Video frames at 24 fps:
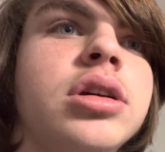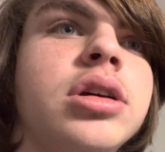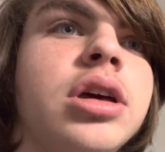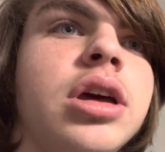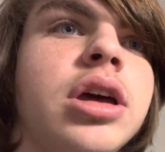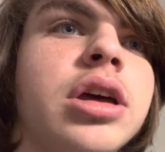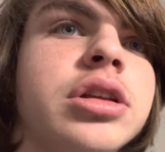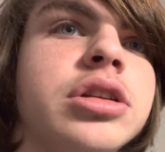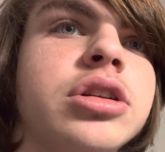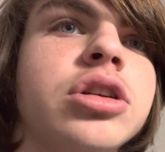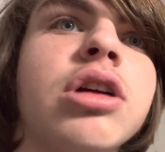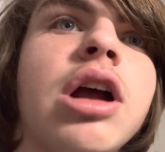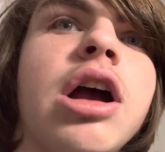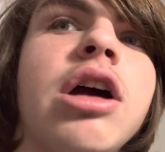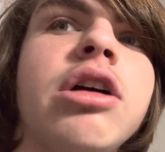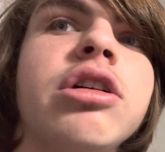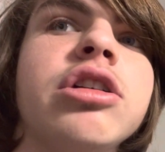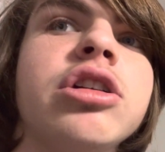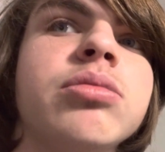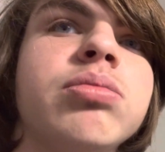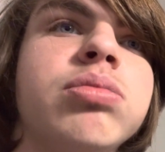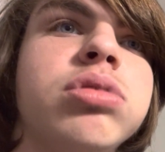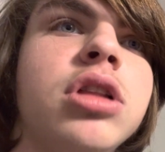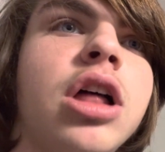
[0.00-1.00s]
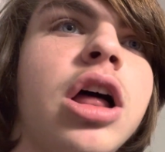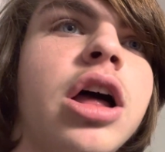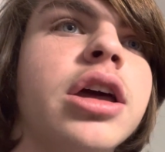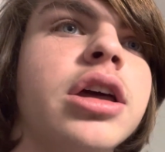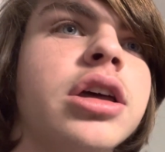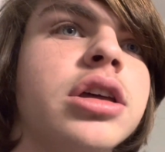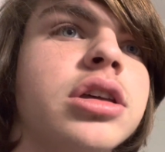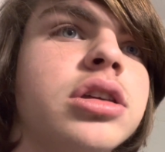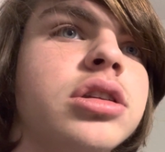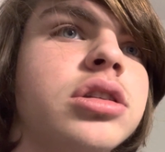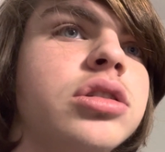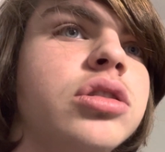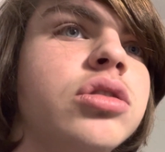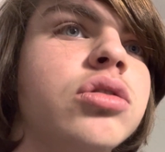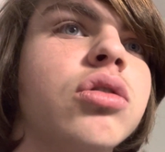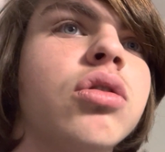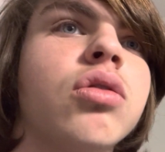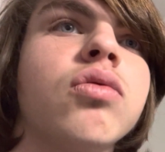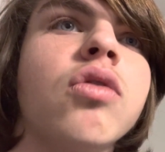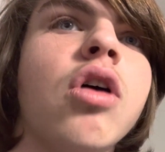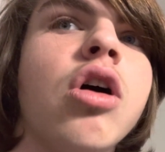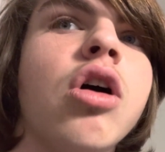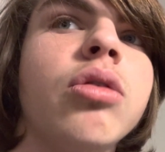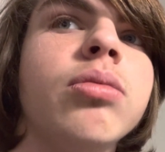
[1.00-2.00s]
And you're out here playing. You're a
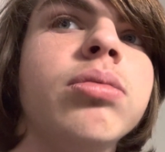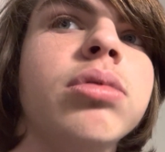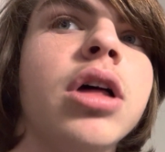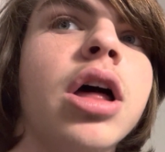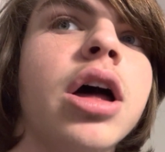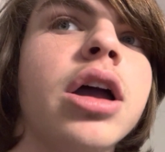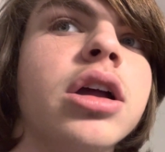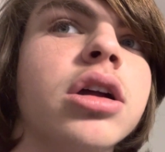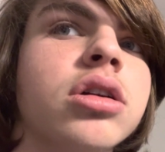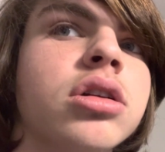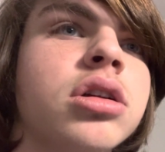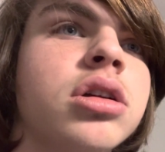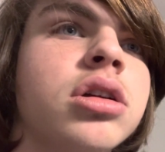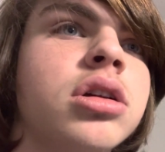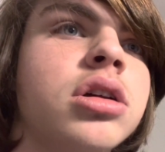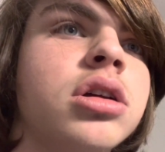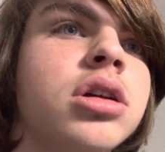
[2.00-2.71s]
role player